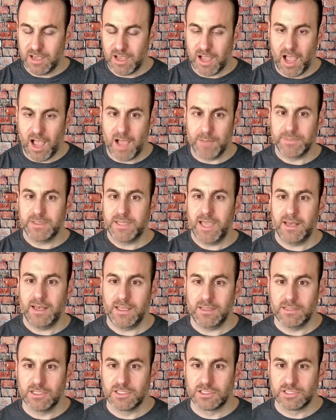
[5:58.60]
I'm
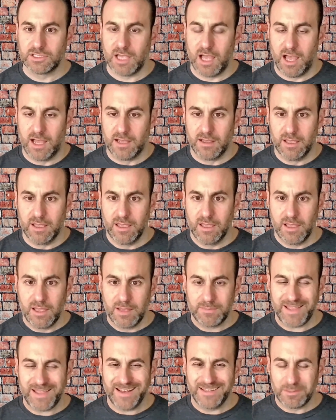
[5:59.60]
getting this
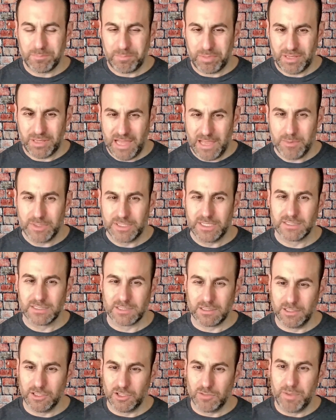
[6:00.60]
getting to play with this
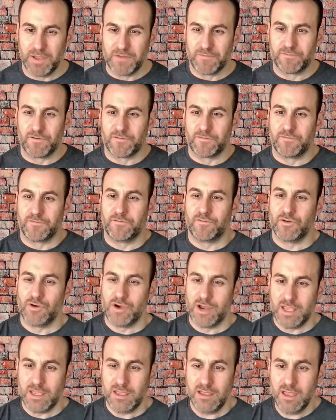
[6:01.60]
a little bit for
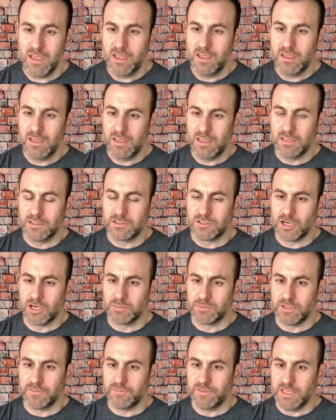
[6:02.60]
free in
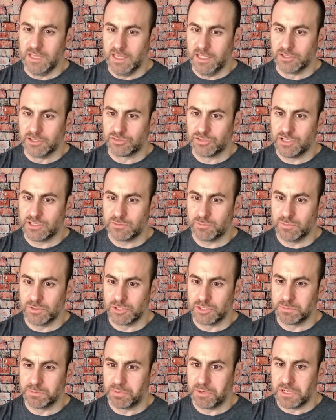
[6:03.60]
terms of the interest, which
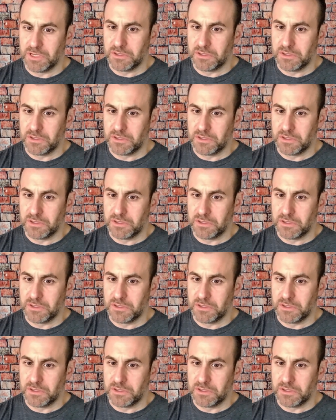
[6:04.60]
is pretty